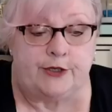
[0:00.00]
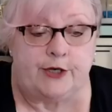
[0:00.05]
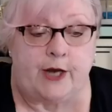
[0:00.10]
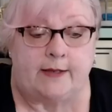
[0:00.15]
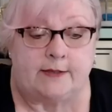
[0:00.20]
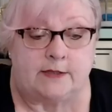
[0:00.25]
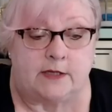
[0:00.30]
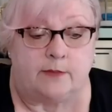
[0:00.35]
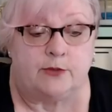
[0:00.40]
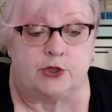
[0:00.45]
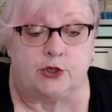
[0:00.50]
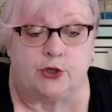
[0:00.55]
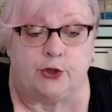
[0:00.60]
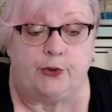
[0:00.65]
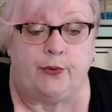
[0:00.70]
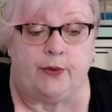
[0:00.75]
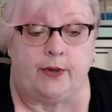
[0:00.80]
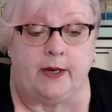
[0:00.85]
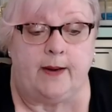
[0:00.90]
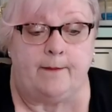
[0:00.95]
as I'm sure
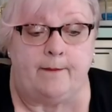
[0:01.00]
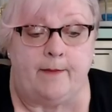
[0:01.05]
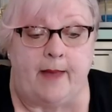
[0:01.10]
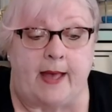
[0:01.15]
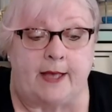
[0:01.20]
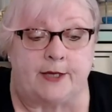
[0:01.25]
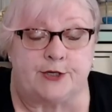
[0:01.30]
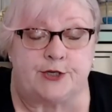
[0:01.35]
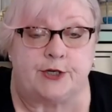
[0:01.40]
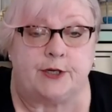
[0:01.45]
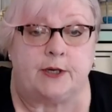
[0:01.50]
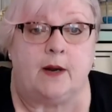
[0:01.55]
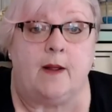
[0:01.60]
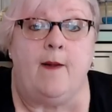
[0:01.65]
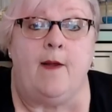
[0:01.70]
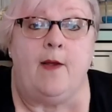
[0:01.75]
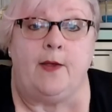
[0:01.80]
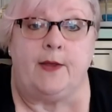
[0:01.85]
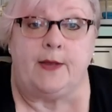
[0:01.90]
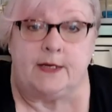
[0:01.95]
you can imagine,
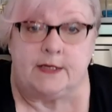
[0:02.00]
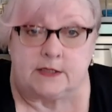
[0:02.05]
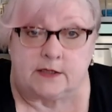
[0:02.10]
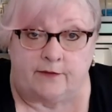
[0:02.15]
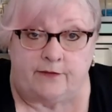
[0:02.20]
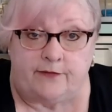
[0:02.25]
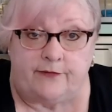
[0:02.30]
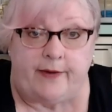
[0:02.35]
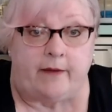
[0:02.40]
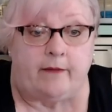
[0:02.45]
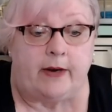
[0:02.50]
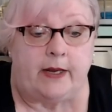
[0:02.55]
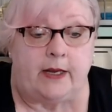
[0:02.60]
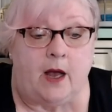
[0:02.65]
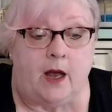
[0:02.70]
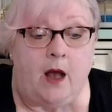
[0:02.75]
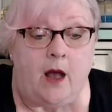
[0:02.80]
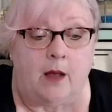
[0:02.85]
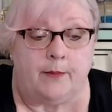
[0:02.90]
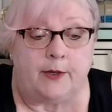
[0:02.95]
is a very
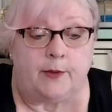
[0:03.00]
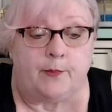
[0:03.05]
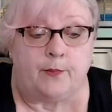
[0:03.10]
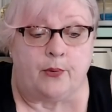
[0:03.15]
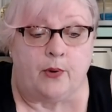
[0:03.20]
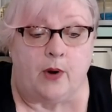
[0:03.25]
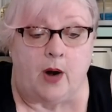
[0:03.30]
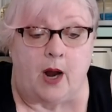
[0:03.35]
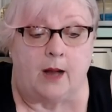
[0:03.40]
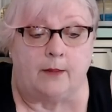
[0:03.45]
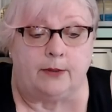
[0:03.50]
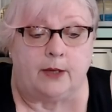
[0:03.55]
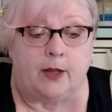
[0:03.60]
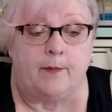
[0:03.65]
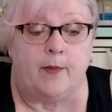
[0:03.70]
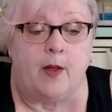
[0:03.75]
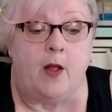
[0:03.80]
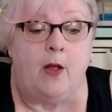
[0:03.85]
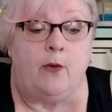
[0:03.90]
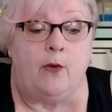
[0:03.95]
common problem
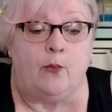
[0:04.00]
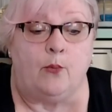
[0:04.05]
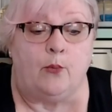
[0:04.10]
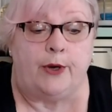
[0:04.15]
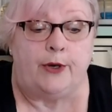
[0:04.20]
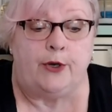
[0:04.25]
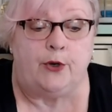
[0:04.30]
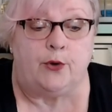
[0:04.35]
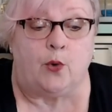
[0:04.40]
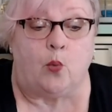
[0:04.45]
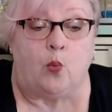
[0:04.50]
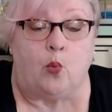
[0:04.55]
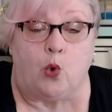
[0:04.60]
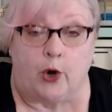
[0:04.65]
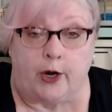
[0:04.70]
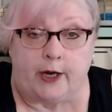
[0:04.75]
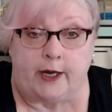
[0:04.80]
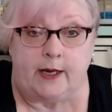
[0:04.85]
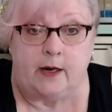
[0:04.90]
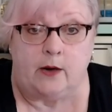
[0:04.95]
when you're
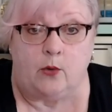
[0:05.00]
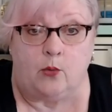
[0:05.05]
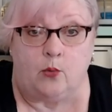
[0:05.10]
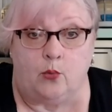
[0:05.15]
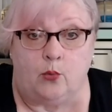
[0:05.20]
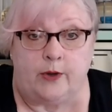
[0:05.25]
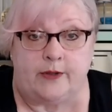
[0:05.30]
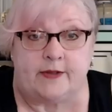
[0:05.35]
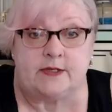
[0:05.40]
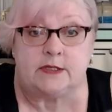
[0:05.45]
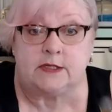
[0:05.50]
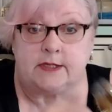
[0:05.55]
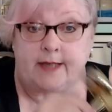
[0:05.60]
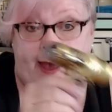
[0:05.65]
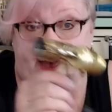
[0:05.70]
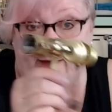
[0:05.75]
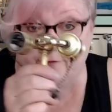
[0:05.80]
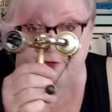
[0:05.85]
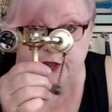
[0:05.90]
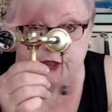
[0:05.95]
working with
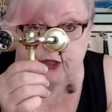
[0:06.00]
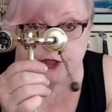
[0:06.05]
scavenged